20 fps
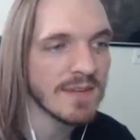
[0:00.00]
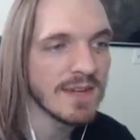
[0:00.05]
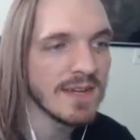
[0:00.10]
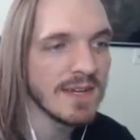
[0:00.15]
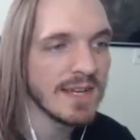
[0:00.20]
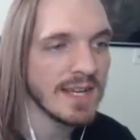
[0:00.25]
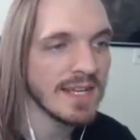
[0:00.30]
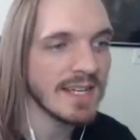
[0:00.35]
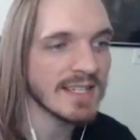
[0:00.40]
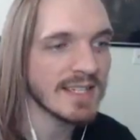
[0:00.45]

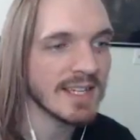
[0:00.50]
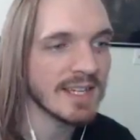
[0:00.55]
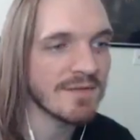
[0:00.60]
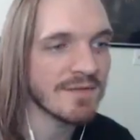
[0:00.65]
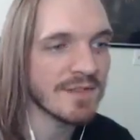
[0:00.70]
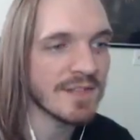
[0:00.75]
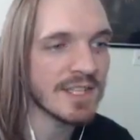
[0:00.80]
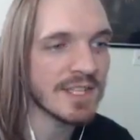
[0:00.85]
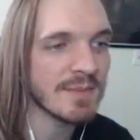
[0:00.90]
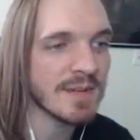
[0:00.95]
in stun
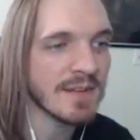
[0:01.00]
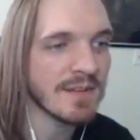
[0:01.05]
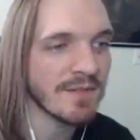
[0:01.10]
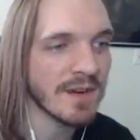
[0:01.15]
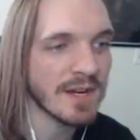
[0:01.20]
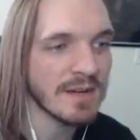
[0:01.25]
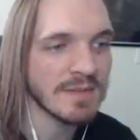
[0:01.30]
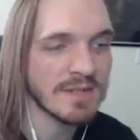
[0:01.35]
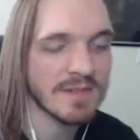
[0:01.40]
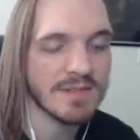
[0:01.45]
for this many
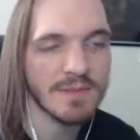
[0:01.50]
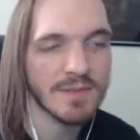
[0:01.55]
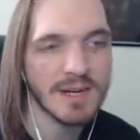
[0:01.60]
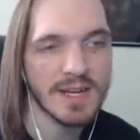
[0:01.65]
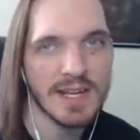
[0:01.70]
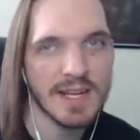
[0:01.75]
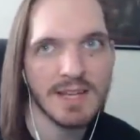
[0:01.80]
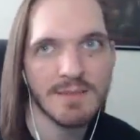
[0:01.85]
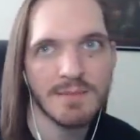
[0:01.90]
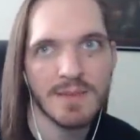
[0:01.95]
frames from
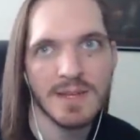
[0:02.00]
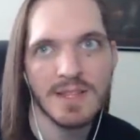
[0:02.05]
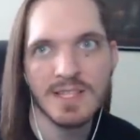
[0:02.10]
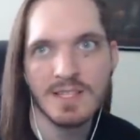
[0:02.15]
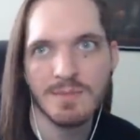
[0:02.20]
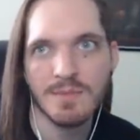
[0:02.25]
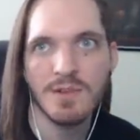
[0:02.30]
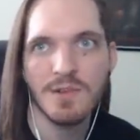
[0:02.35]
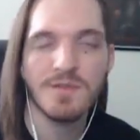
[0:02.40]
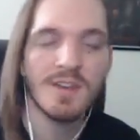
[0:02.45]
getting hit by
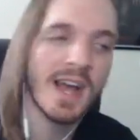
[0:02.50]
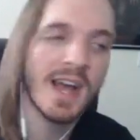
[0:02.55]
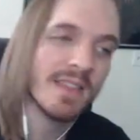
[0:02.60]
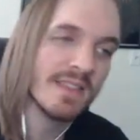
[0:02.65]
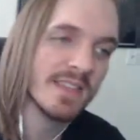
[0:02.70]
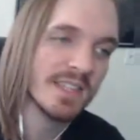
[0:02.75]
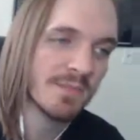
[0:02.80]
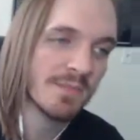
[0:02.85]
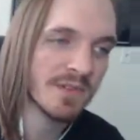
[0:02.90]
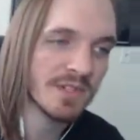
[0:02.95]
this move at
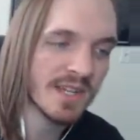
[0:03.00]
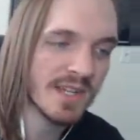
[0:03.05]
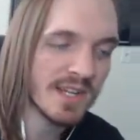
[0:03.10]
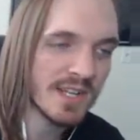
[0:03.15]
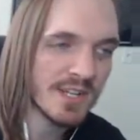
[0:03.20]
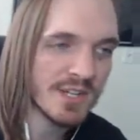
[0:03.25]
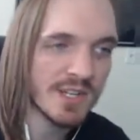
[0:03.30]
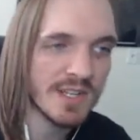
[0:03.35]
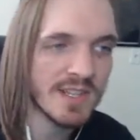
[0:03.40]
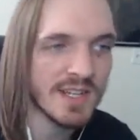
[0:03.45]
this
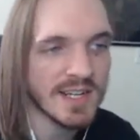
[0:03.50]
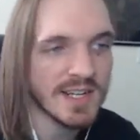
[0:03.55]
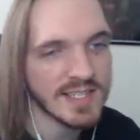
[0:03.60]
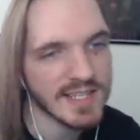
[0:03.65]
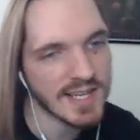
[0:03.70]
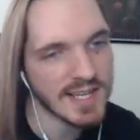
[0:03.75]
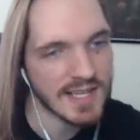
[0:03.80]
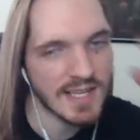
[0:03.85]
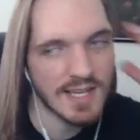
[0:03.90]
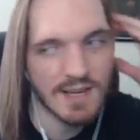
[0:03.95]
percentage, and then it's
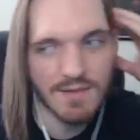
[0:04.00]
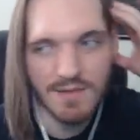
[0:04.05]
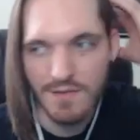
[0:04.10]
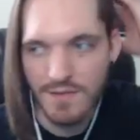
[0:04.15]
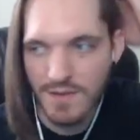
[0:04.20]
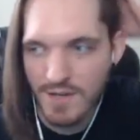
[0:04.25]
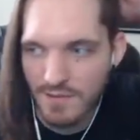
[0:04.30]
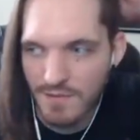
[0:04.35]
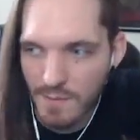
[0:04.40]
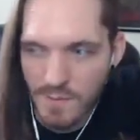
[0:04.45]
slightly different for
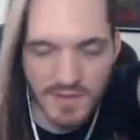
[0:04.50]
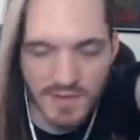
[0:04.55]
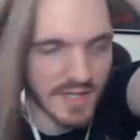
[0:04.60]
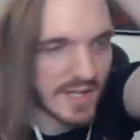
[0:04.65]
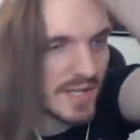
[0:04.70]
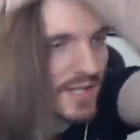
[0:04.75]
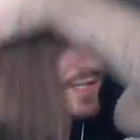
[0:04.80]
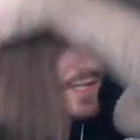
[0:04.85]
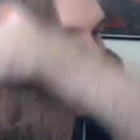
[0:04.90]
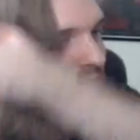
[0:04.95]
different
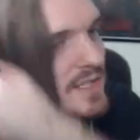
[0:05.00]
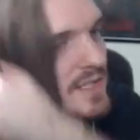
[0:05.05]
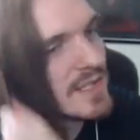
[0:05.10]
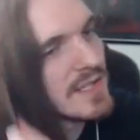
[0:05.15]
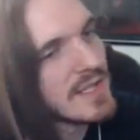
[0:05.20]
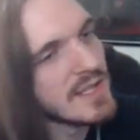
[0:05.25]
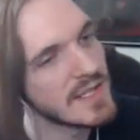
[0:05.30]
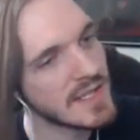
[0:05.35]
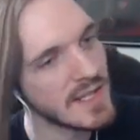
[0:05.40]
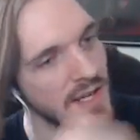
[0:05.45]
percentages.
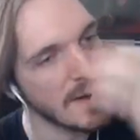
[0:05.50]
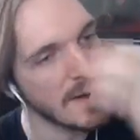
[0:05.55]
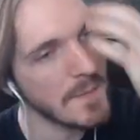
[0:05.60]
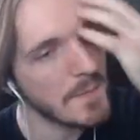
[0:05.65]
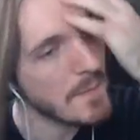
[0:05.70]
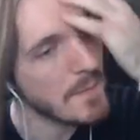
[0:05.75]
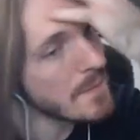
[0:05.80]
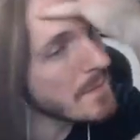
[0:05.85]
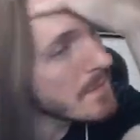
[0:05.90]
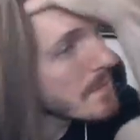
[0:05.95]
So
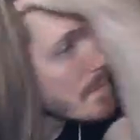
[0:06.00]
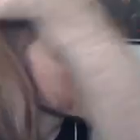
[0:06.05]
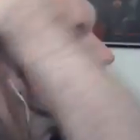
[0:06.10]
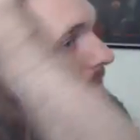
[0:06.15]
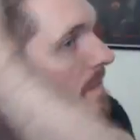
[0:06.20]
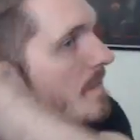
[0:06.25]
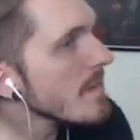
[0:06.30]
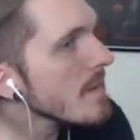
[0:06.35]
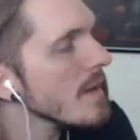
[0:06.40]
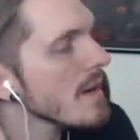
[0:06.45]

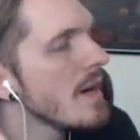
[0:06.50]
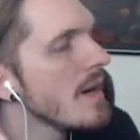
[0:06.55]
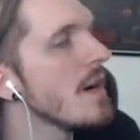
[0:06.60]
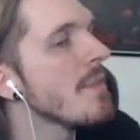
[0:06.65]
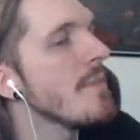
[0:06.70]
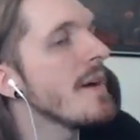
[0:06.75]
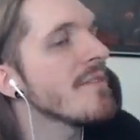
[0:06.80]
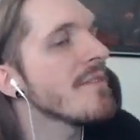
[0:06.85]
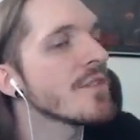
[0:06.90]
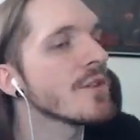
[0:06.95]

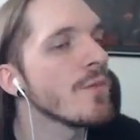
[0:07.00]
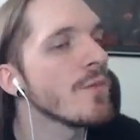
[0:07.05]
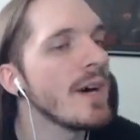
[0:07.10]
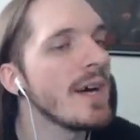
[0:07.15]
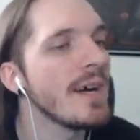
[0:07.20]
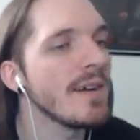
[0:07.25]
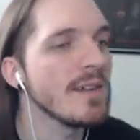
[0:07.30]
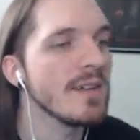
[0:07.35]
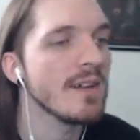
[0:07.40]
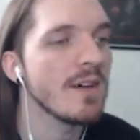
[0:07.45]
after a
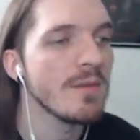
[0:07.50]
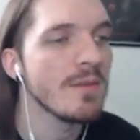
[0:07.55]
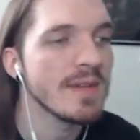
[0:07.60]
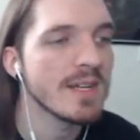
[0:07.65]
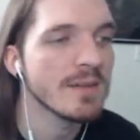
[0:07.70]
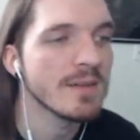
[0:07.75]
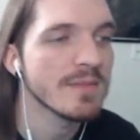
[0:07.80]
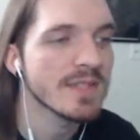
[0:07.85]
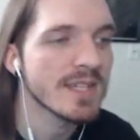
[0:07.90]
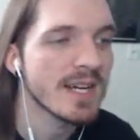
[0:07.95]
while, it all
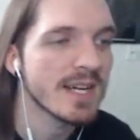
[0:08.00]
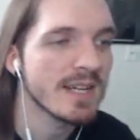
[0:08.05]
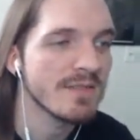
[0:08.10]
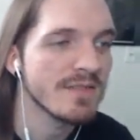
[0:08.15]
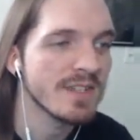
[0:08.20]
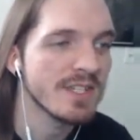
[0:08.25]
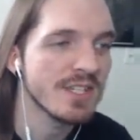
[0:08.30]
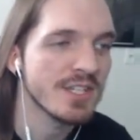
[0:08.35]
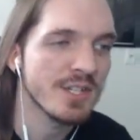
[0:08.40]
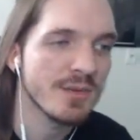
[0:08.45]
becomes kind of
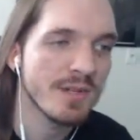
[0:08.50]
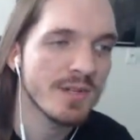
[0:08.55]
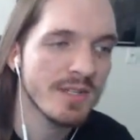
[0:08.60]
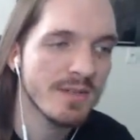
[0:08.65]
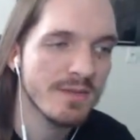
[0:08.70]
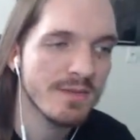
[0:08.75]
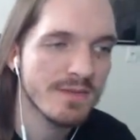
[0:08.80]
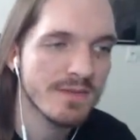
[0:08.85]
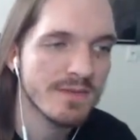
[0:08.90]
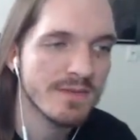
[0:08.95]

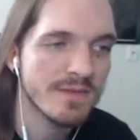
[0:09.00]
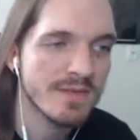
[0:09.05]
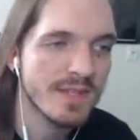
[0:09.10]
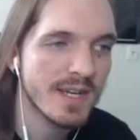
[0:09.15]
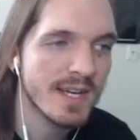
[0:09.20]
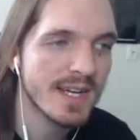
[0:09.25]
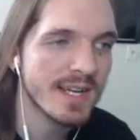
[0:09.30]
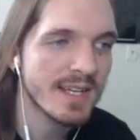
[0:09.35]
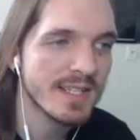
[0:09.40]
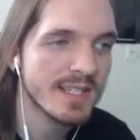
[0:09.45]
intuitive,
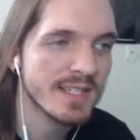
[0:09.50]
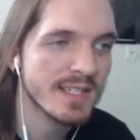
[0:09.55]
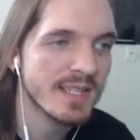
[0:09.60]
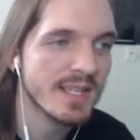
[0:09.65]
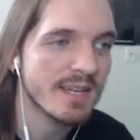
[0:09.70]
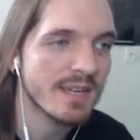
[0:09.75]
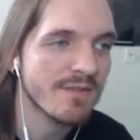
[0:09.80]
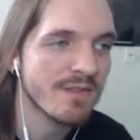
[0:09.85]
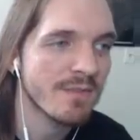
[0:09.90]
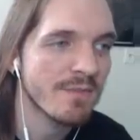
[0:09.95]
I guess,
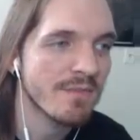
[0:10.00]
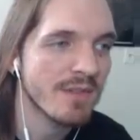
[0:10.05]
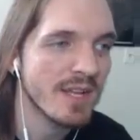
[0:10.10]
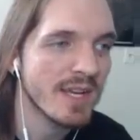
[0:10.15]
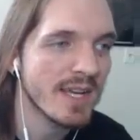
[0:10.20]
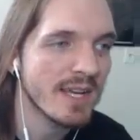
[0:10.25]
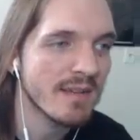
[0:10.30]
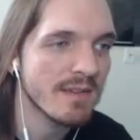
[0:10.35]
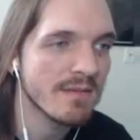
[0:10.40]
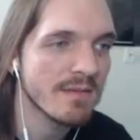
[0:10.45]
like from
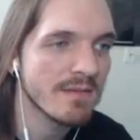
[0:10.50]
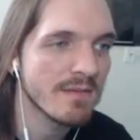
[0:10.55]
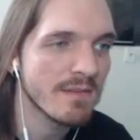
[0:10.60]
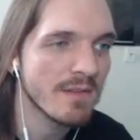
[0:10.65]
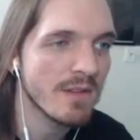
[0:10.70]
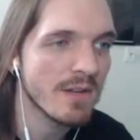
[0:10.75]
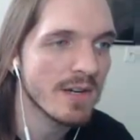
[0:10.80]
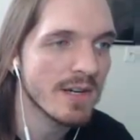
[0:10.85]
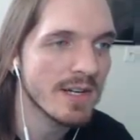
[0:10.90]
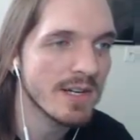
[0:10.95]
playing
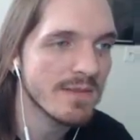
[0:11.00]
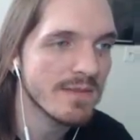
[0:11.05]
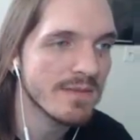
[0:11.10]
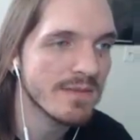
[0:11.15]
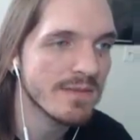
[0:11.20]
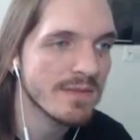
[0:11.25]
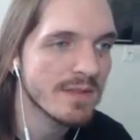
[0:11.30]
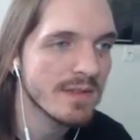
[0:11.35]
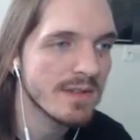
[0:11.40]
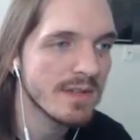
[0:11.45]
long enough.
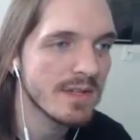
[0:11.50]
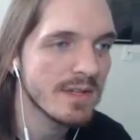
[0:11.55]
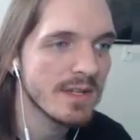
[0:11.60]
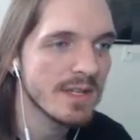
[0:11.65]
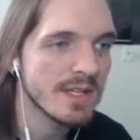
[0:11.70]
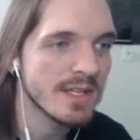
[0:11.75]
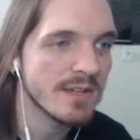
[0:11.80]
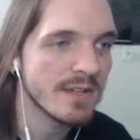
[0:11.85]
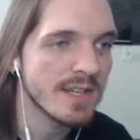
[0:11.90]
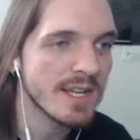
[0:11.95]

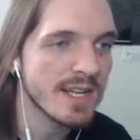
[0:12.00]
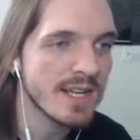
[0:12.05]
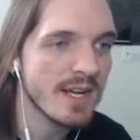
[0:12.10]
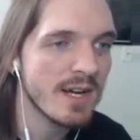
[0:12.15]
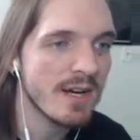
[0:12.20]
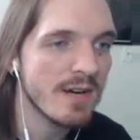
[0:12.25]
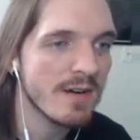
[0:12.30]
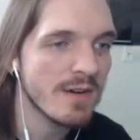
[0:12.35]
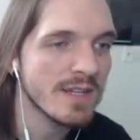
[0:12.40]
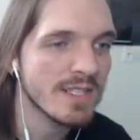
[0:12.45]
You're like,
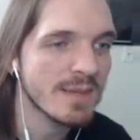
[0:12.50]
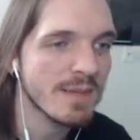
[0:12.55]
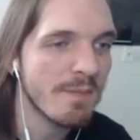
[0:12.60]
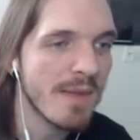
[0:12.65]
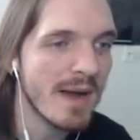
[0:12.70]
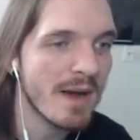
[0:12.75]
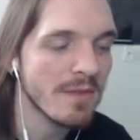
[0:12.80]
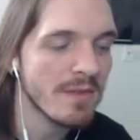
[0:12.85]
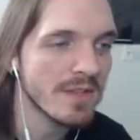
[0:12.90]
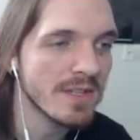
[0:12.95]
oh, it's
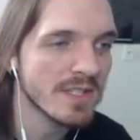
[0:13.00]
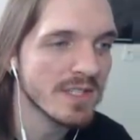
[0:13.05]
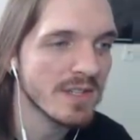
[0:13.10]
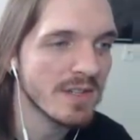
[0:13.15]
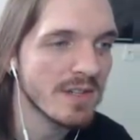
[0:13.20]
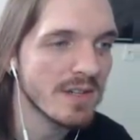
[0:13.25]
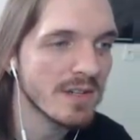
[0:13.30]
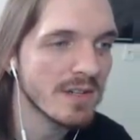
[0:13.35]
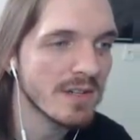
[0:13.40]
about this long.